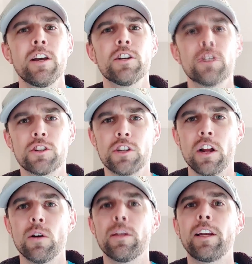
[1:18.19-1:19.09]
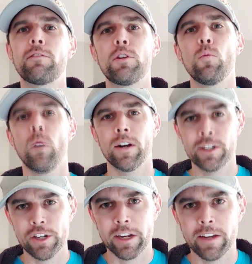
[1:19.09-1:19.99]
Just know that if you want to
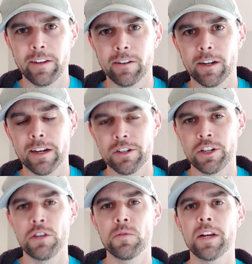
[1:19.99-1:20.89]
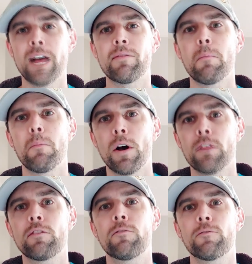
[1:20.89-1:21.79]
check out InterNACHI, you can have a month
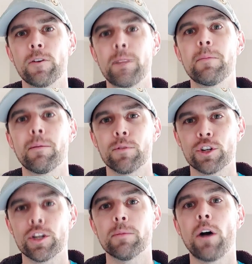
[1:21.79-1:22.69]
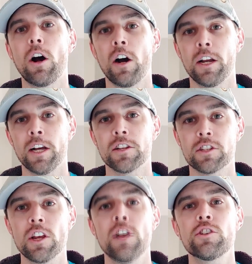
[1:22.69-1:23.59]
free membership on
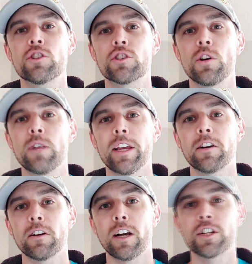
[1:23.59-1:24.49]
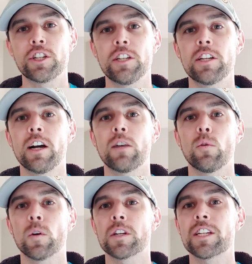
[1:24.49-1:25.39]
us. Just go to
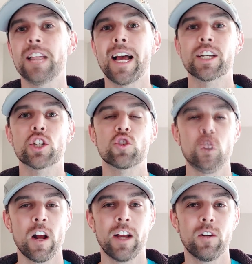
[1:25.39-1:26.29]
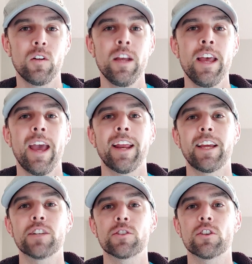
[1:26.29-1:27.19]
internachi.org/trial and
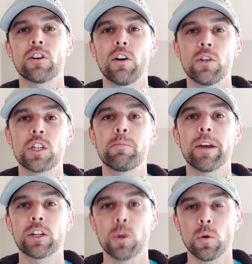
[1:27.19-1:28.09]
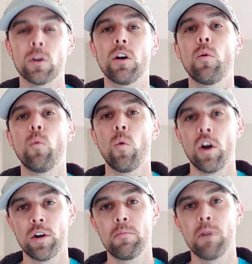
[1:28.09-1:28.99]
enter the code
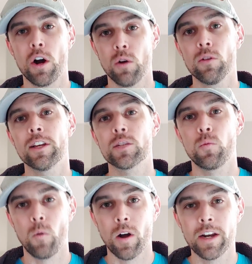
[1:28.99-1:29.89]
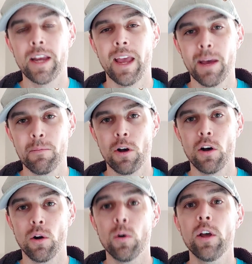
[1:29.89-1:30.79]
Spectora1MO. That's
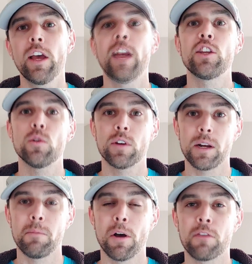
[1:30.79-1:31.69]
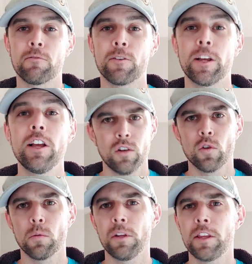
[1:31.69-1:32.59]
1MO, and you'll get a month free.
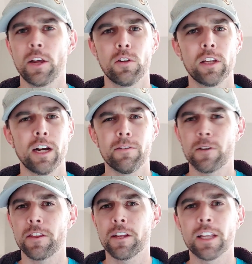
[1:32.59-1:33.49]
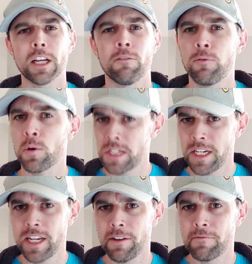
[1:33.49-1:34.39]
Normally they only offer, I think, like a
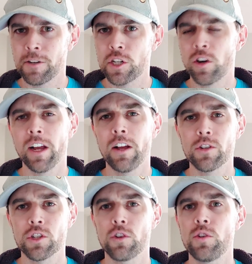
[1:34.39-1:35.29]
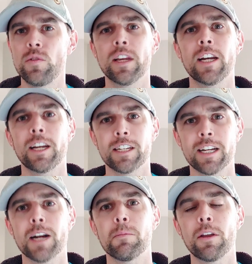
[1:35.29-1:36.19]
14-day free trial, so you can get an
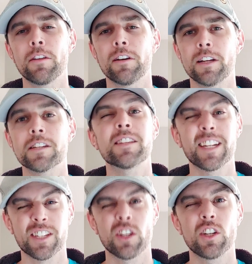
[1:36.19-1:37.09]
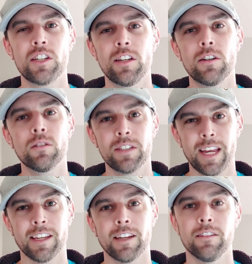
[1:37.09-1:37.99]
entire month on us. That's a good deal.
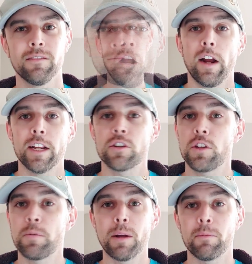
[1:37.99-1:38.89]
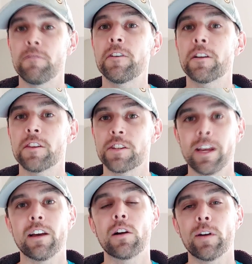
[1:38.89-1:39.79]
Take it. All right, so you probably figured this
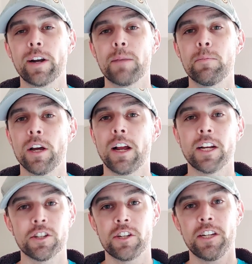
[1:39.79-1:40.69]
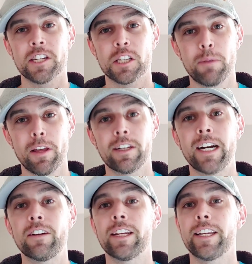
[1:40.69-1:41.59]
out already, but I just need to spell it
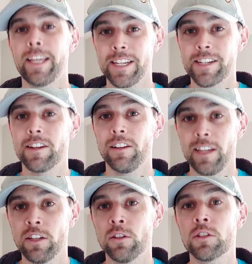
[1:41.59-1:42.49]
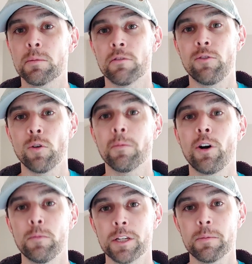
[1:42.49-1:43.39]
out. It is illegal to perform
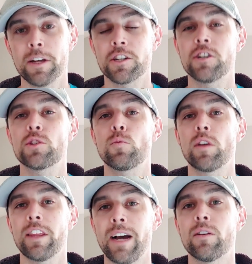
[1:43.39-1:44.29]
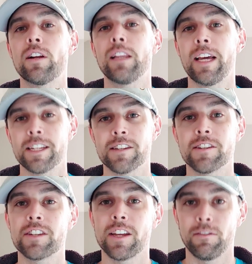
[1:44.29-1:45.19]
home inspections without a
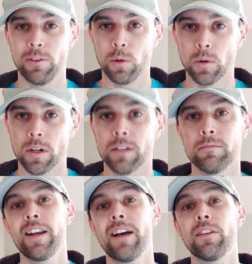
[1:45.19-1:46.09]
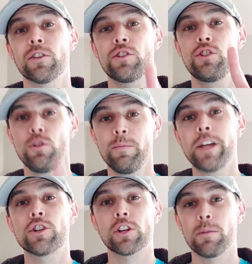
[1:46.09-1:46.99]
license in Florida. Now, there's two
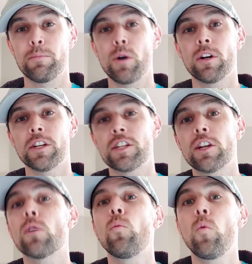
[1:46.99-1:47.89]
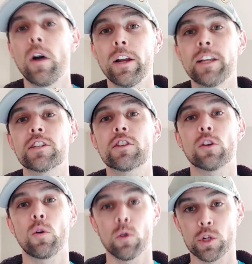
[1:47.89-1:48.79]
major components here. One is the
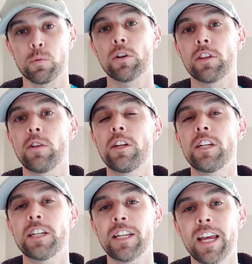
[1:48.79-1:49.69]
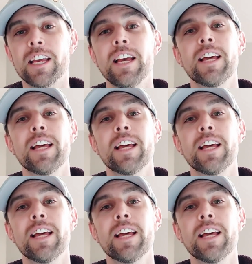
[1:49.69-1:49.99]
coursework that you need to take.